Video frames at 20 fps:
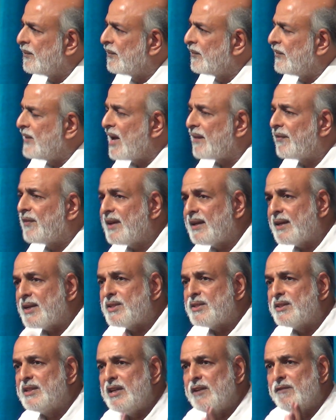They are thick
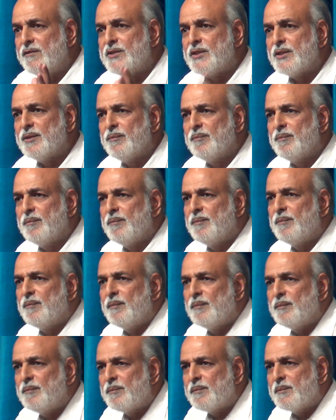as thieves.
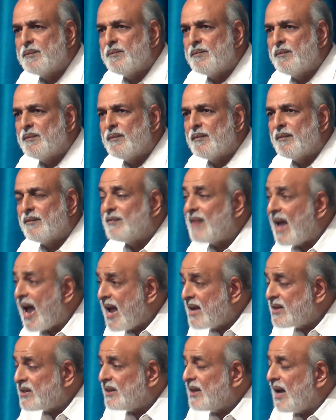
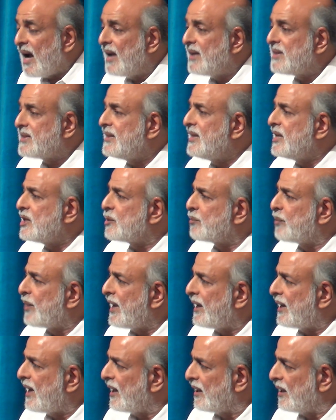That I see is
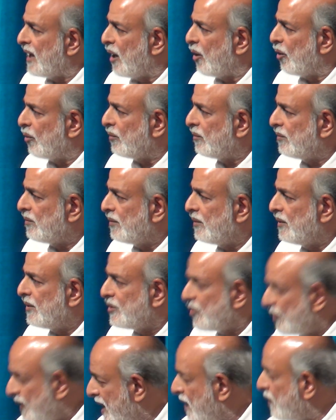breaking now.
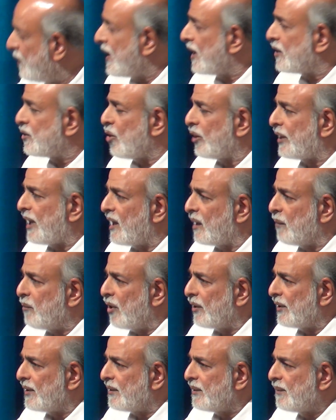Today we are talking
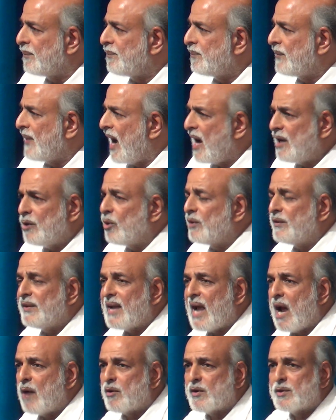about it. I don't think
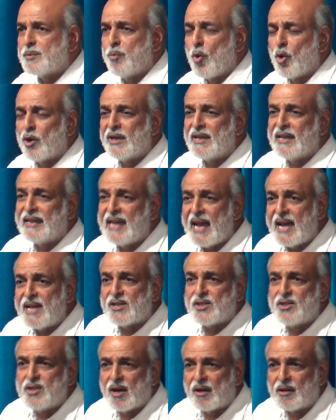I would have spoken
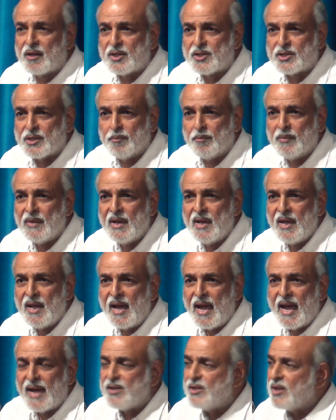against journalism
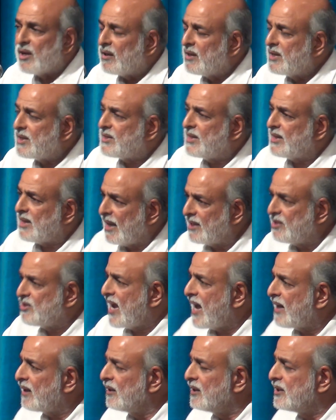and journalistic and
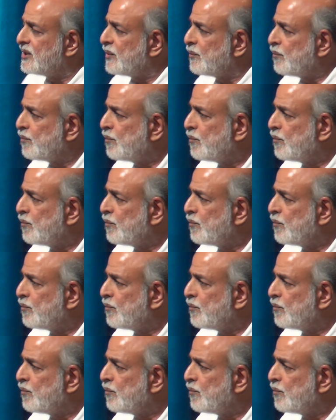channels